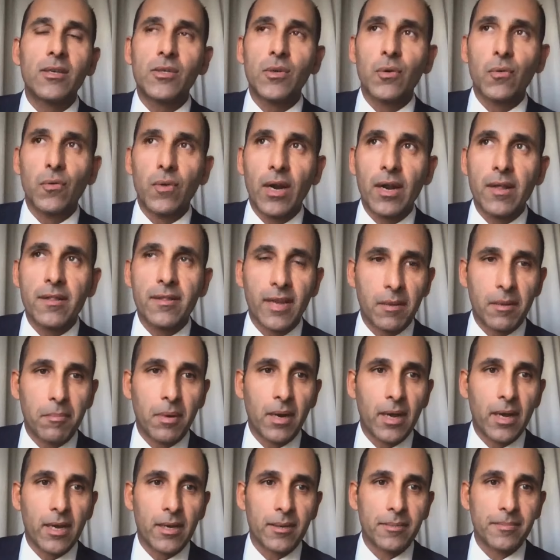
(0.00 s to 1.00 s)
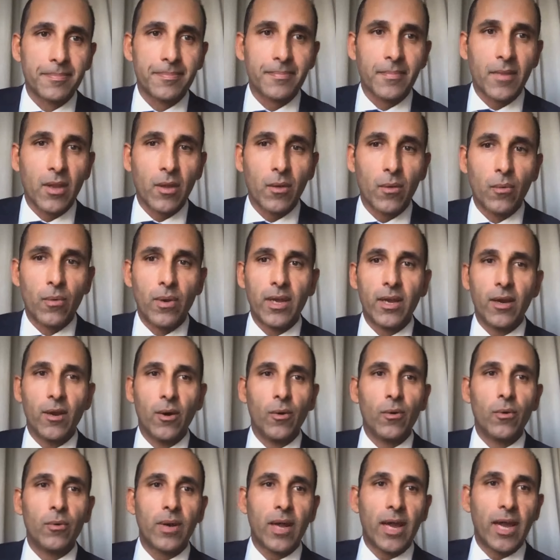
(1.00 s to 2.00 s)
real estate player. We
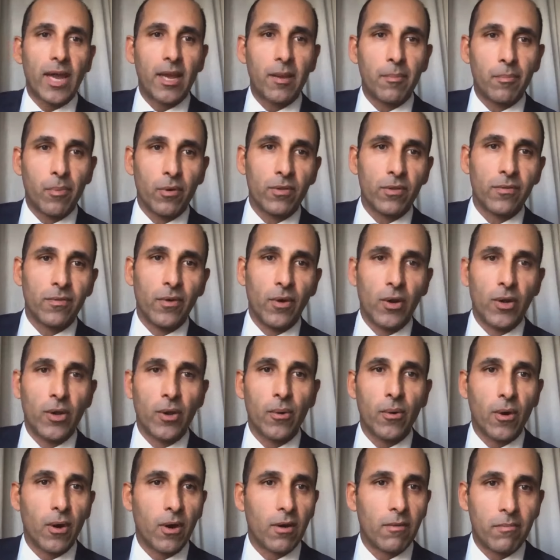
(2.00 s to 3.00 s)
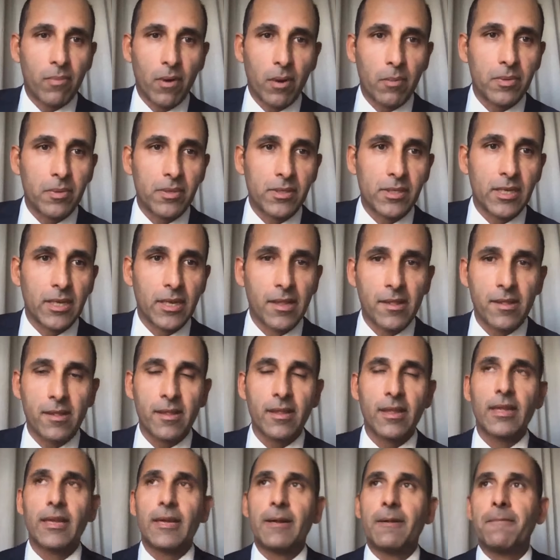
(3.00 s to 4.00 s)
own a portfolio of properties.
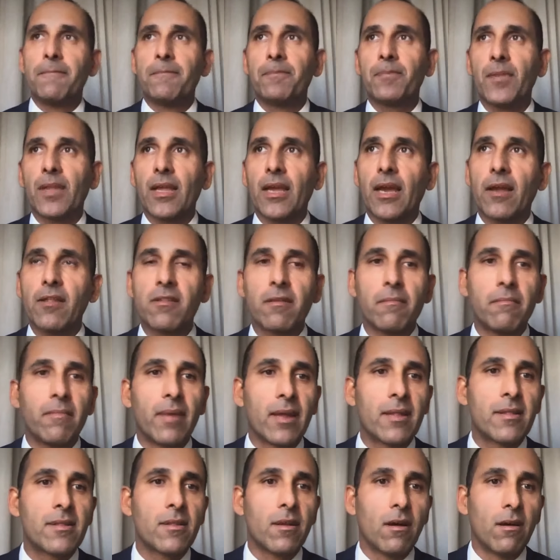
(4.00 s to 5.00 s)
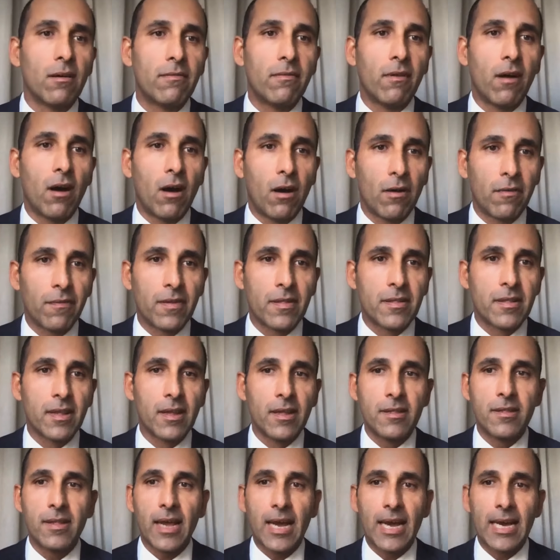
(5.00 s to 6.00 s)
It's a mix of offices
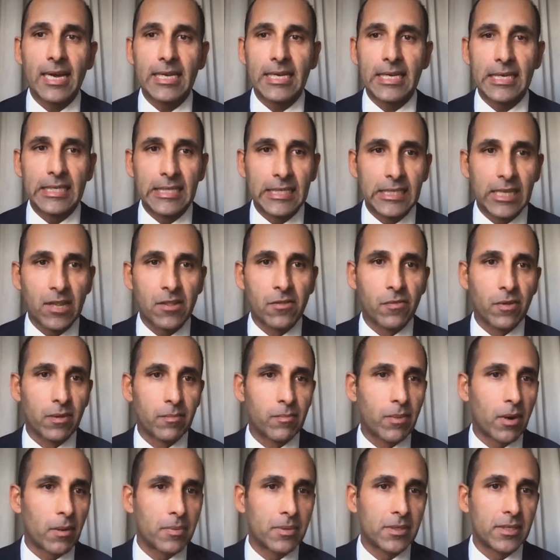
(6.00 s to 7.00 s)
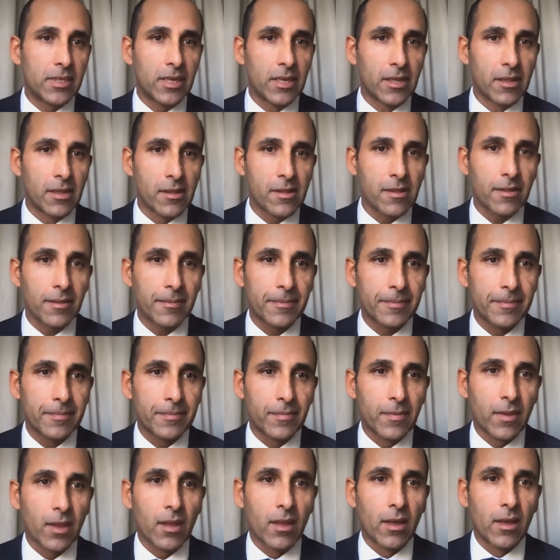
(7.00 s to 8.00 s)
and industrial properties.
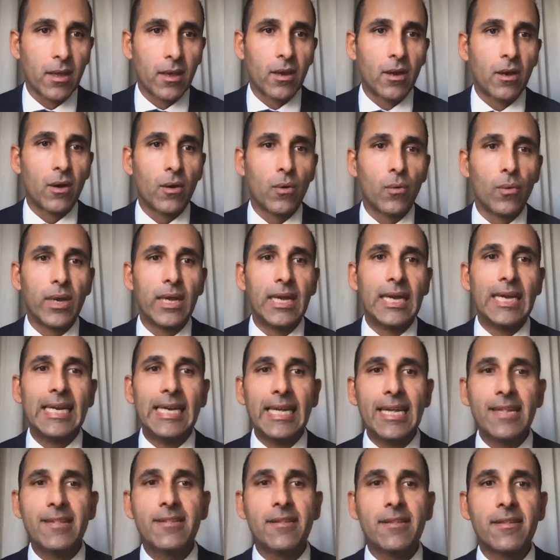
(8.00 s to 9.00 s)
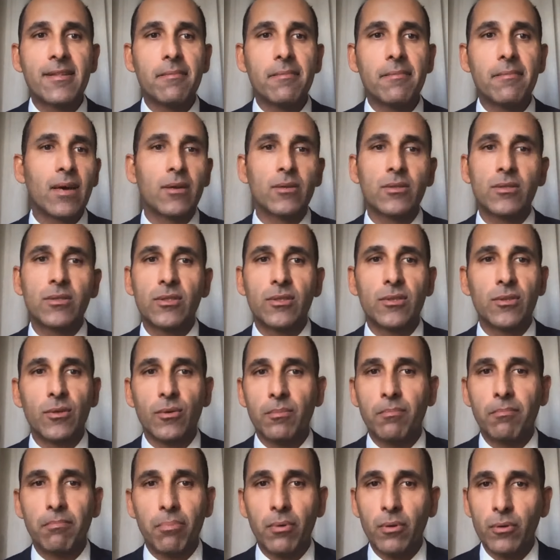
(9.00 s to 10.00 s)
We lease them out to
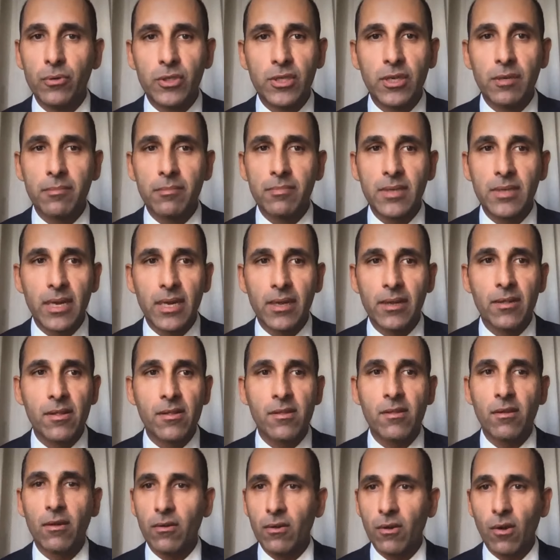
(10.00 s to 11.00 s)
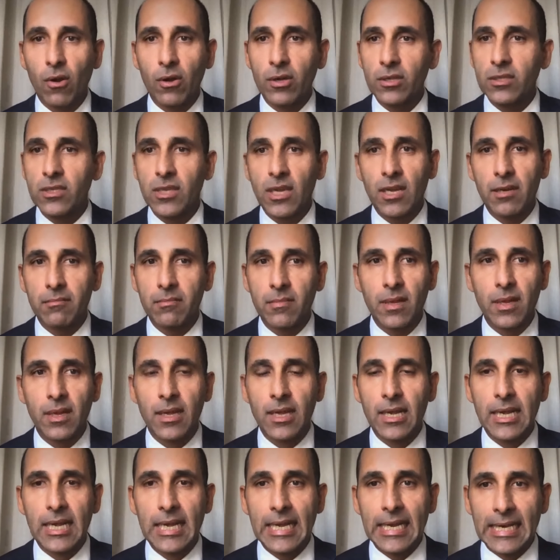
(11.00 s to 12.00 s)
blue chip tenants on long-term
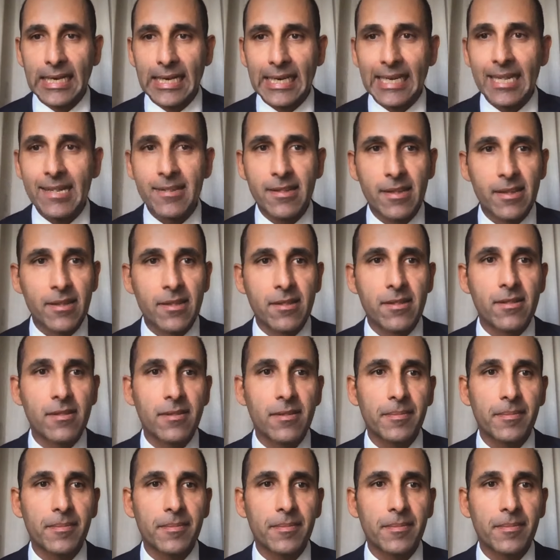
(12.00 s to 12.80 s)
leases.